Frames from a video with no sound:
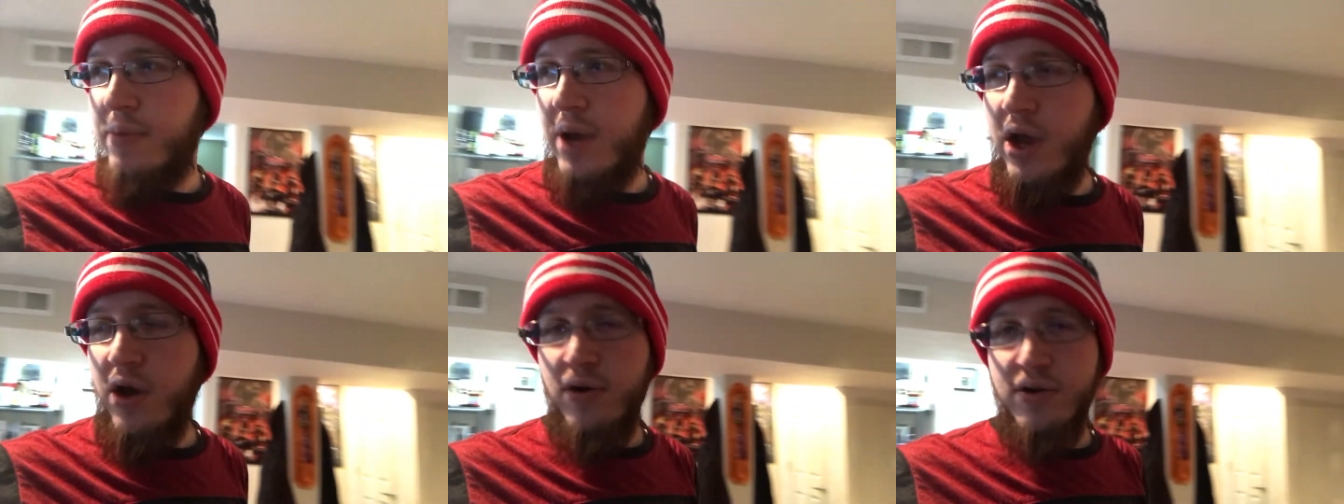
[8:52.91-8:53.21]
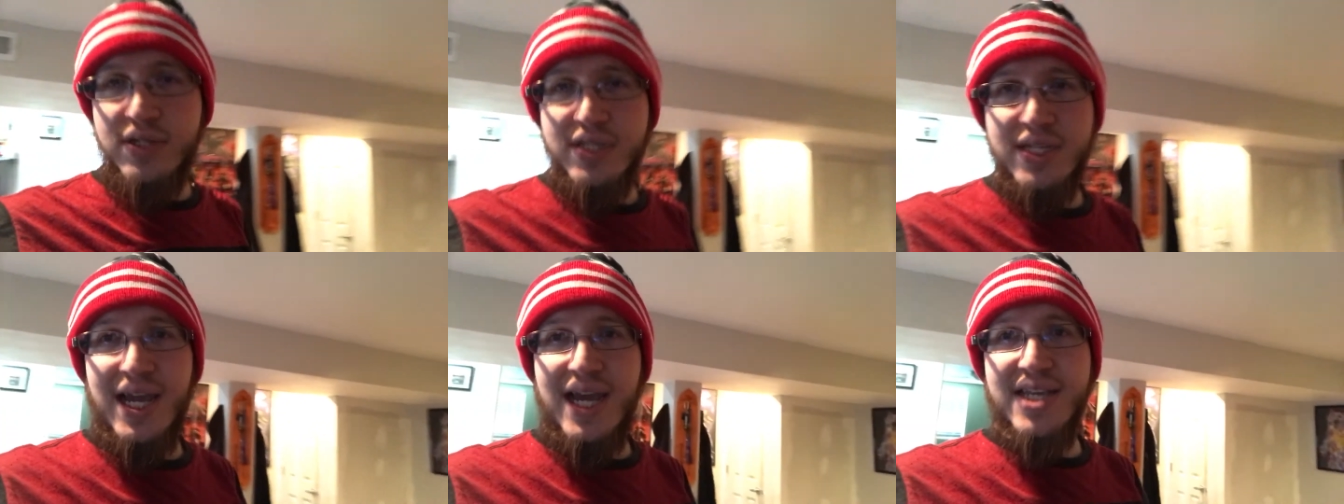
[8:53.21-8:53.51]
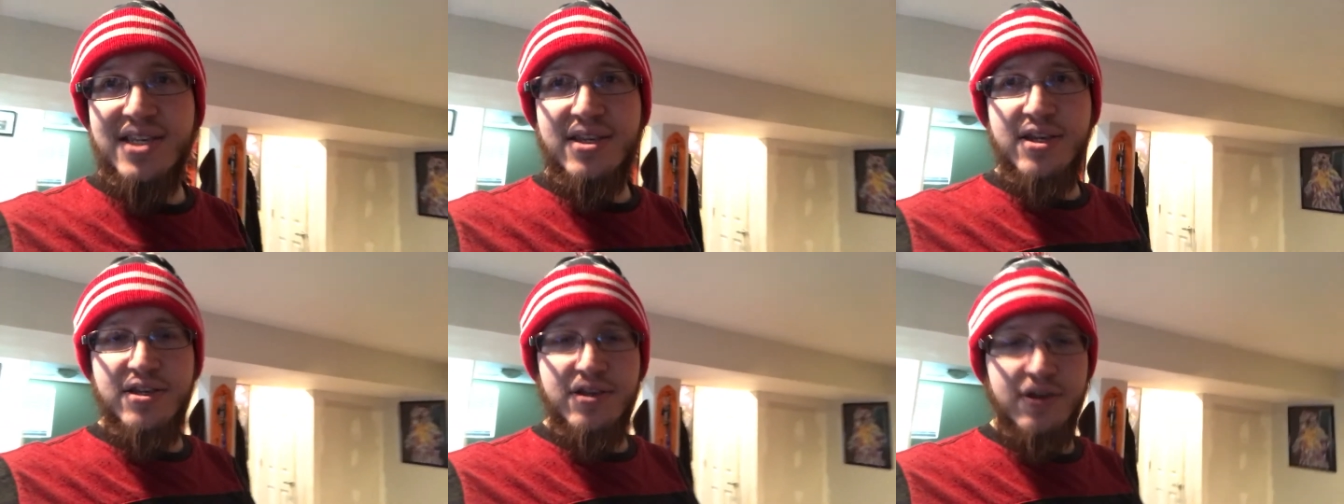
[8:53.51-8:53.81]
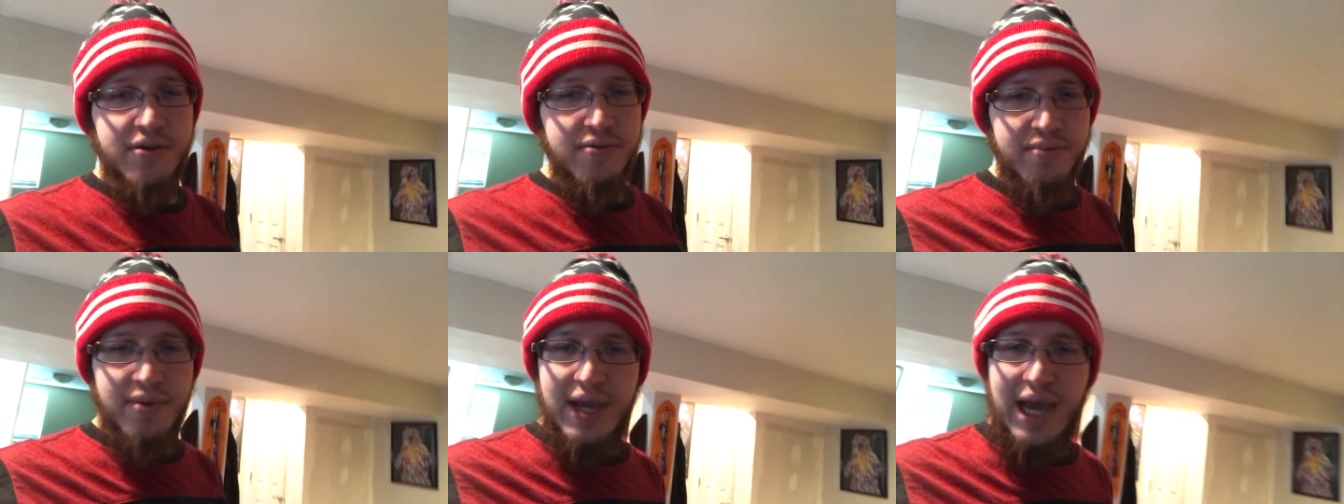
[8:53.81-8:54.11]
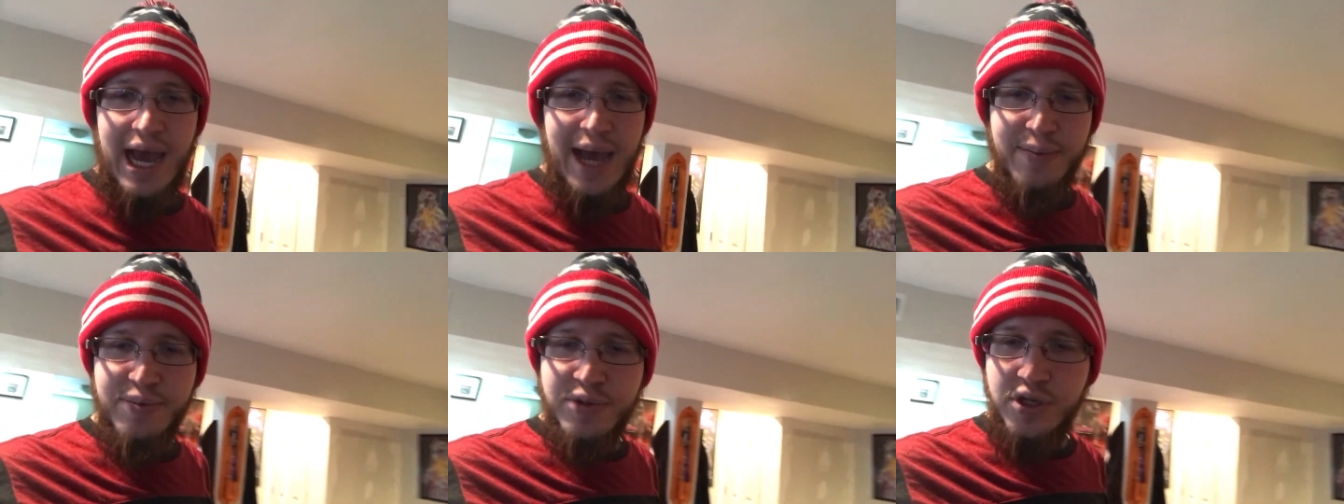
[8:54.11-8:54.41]
My whole desk is a
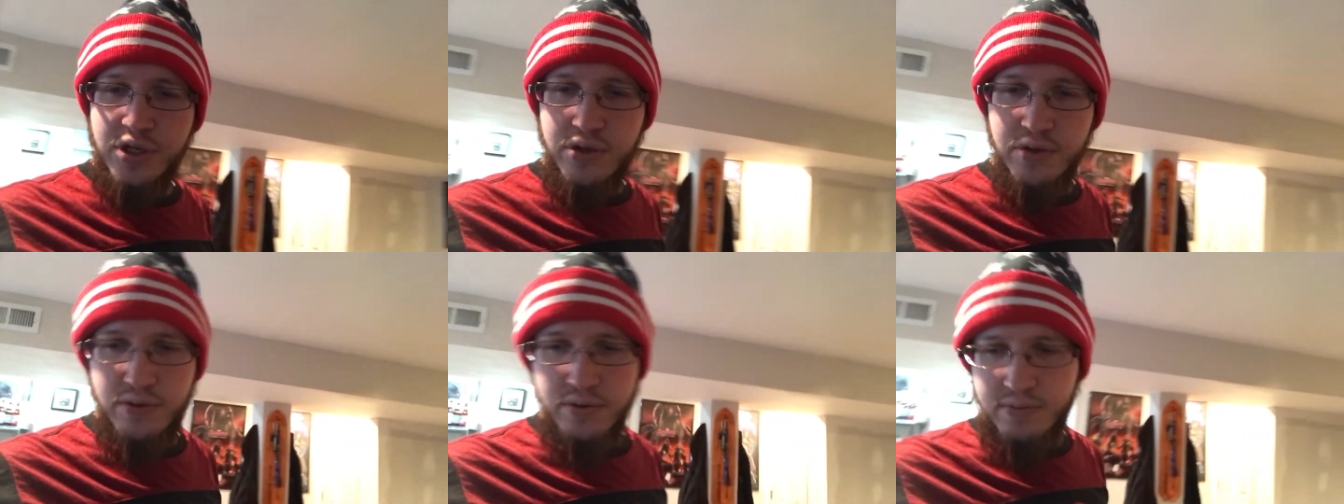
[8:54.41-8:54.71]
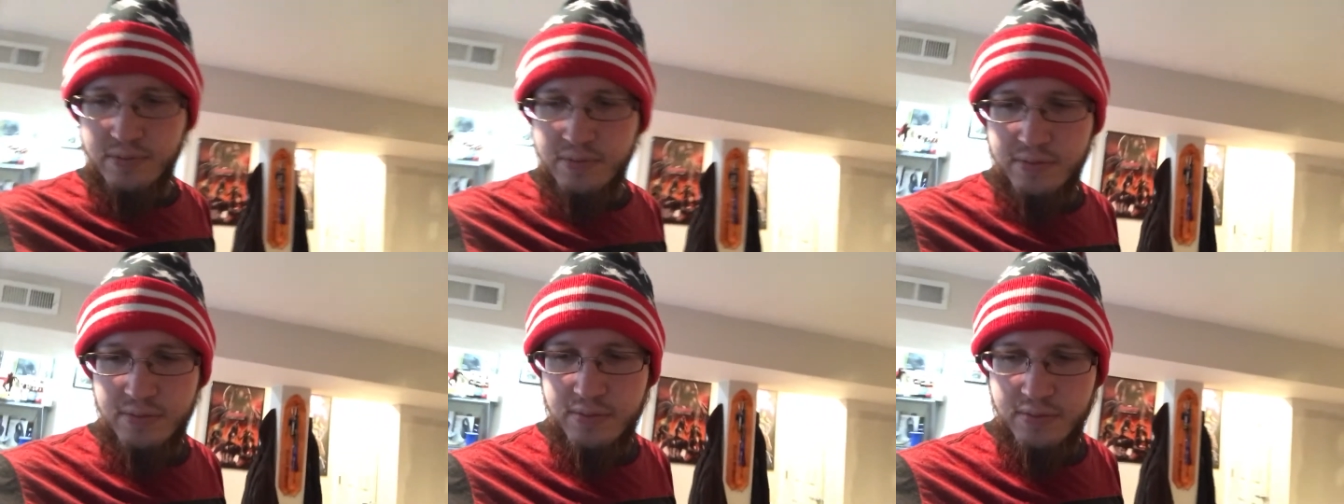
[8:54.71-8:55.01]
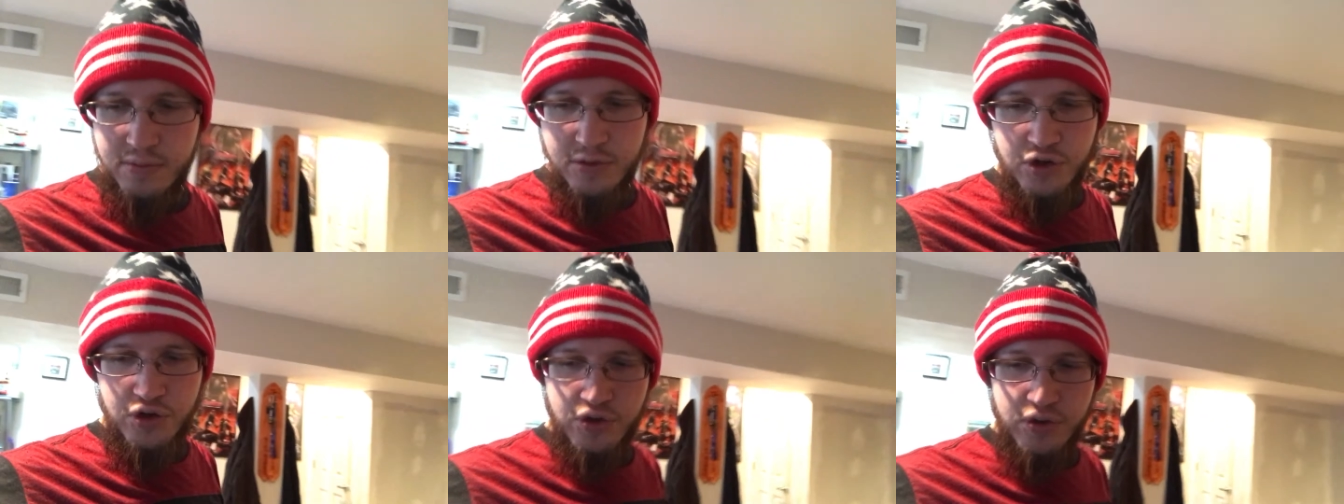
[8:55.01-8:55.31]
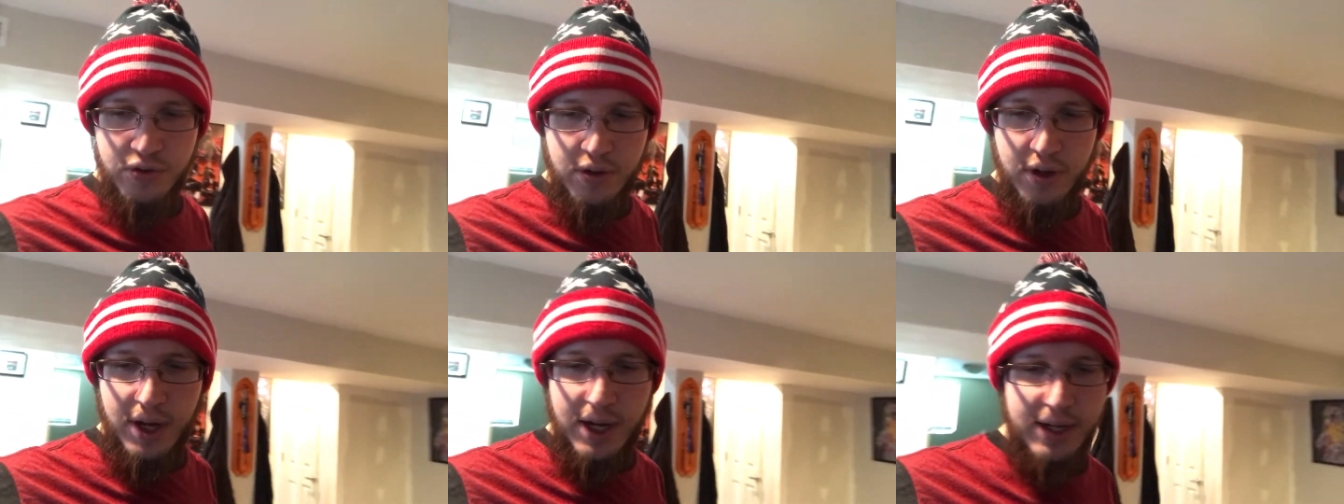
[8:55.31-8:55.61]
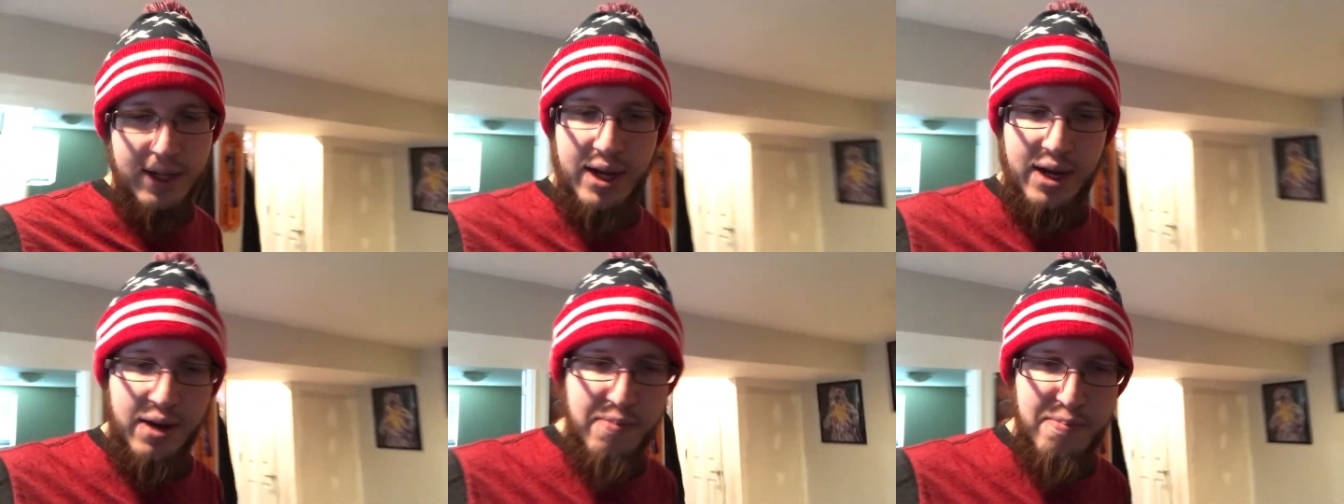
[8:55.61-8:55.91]
absolute, uh,
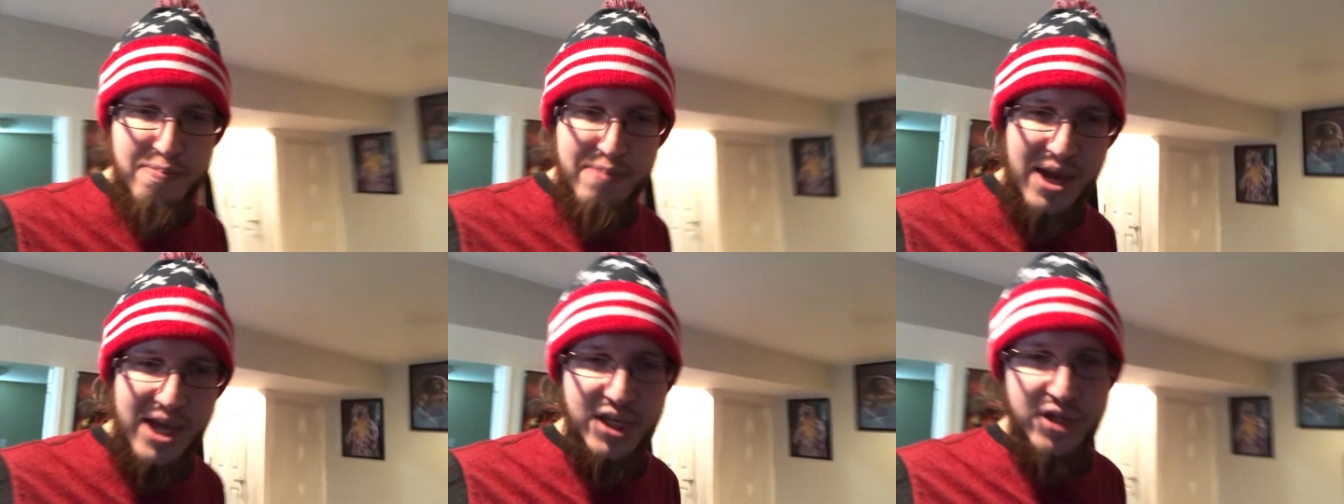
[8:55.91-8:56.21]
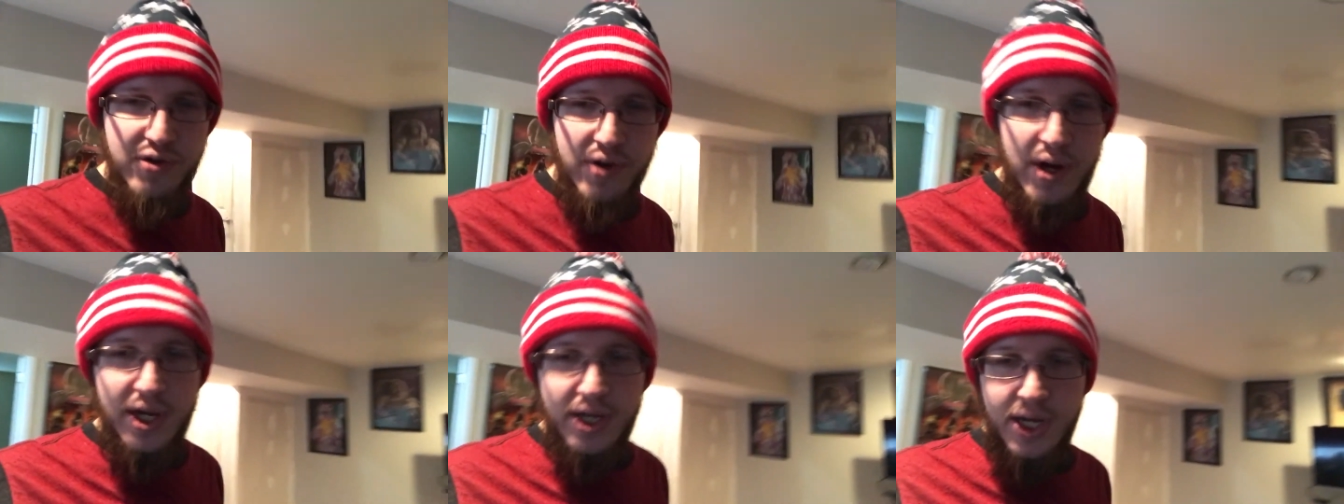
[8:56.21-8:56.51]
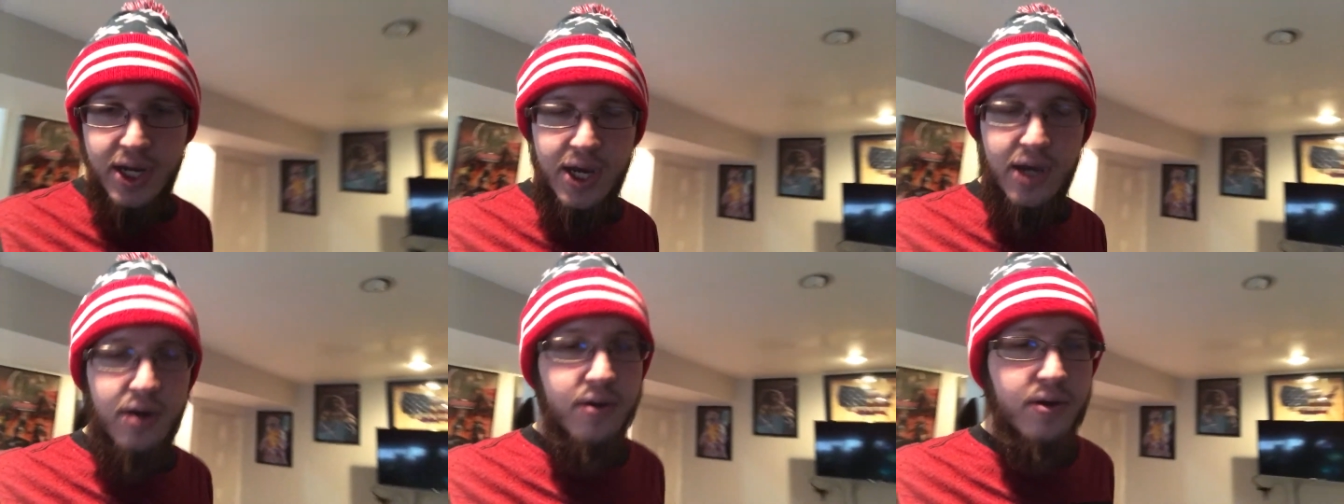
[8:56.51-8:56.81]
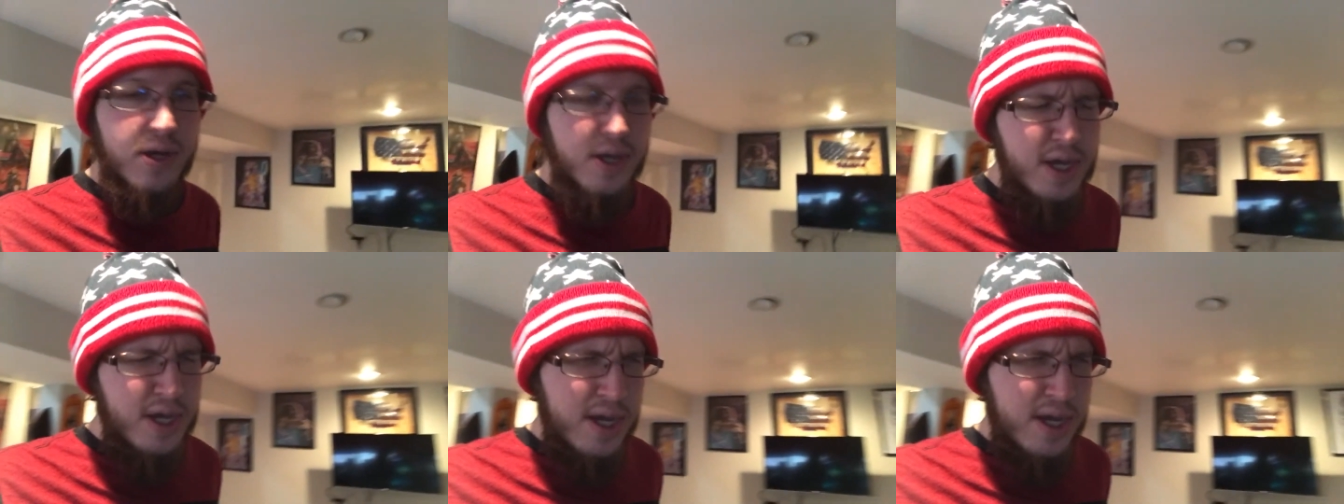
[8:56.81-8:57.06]
like a mess right now.